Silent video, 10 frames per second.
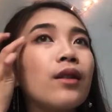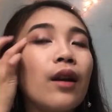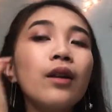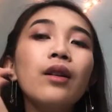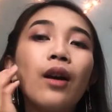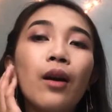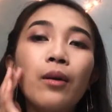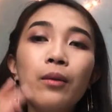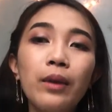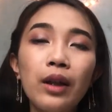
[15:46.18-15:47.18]
there you
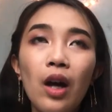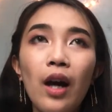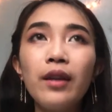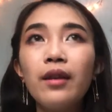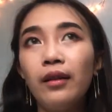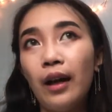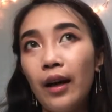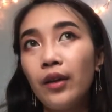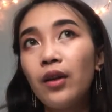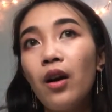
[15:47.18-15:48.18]
go, we got the
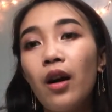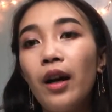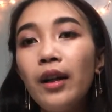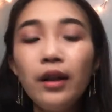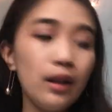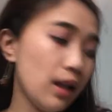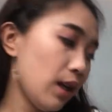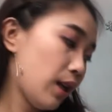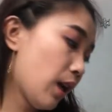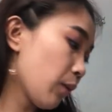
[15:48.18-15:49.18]
liner on.
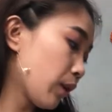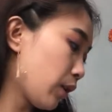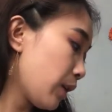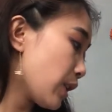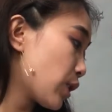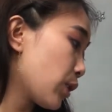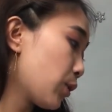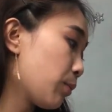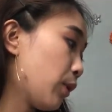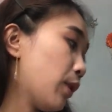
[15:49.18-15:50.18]
Now we're going
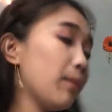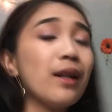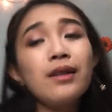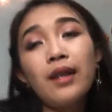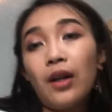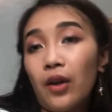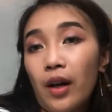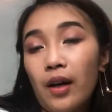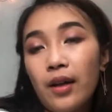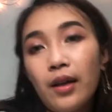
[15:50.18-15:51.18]
to put
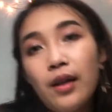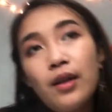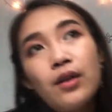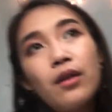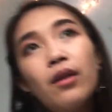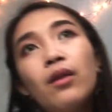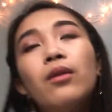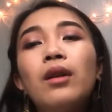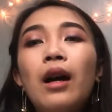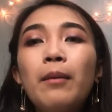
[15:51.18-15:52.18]
mascara.
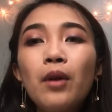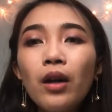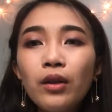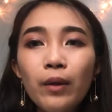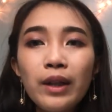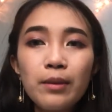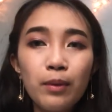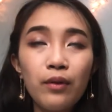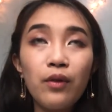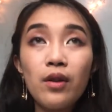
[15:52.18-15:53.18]
So I'm not going to
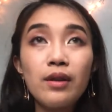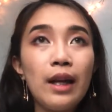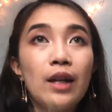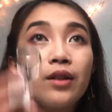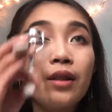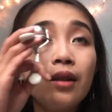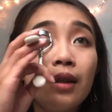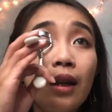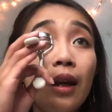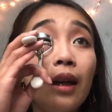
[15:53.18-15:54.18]
put false lashes
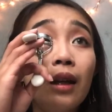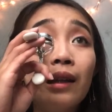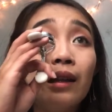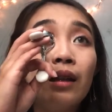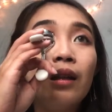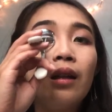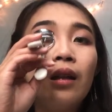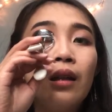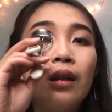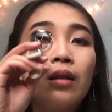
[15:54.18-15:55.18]
today.
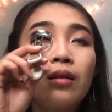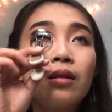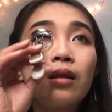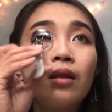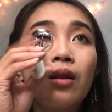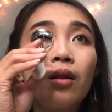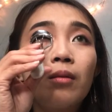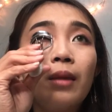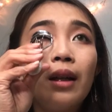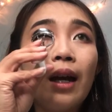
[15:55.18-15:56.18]
I'm just gonna curl
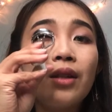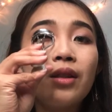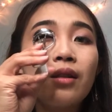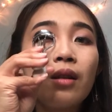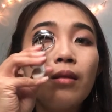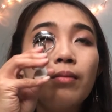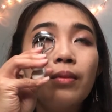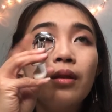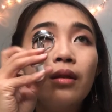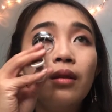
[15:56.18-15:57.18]
my lashes up.
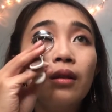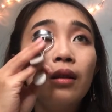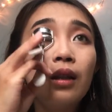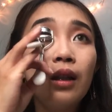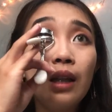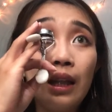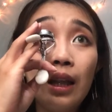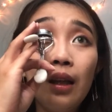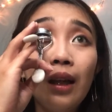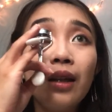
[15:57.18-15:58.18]

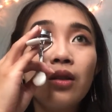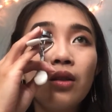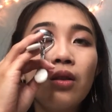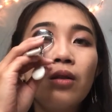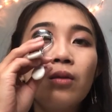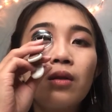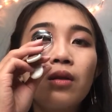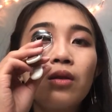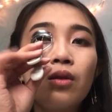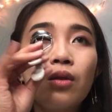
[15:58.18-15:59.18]
They like to use
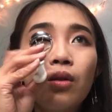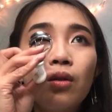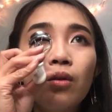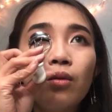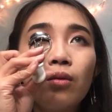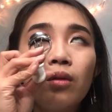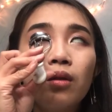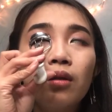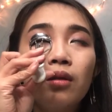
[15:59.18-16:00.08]
two